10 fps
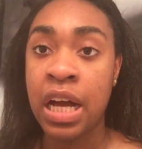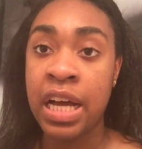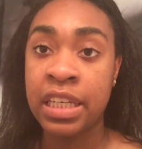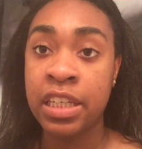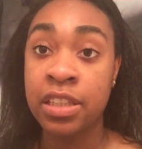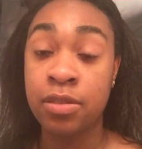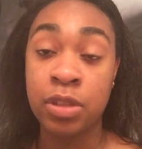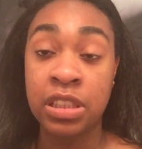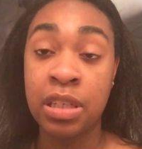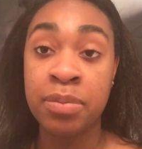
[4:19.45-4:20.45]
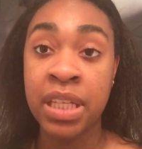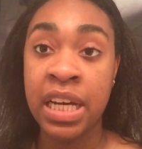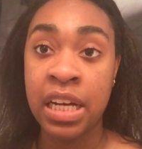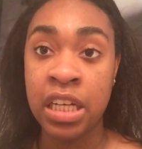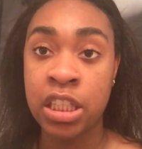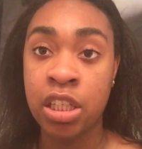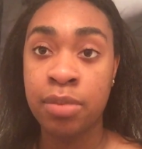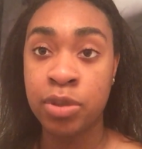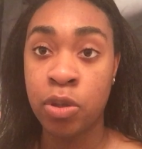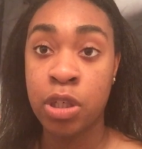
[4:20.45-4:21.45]
I could, since I'm black, I could
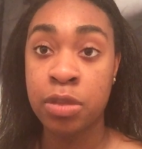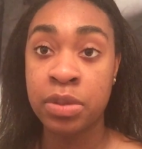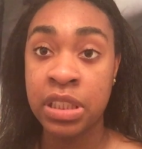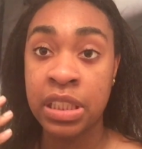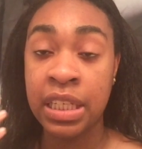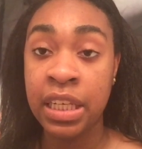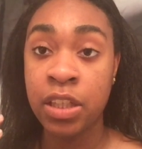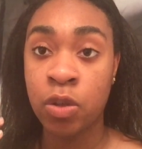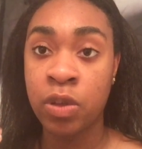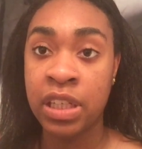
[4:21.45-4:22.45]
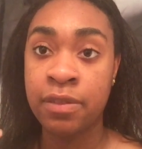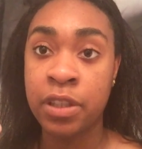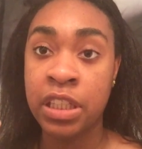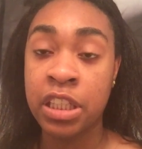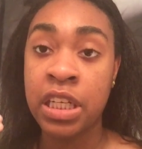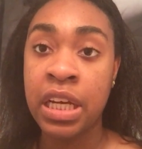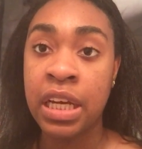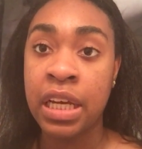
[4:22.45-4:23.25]
absorb the heat or whatever,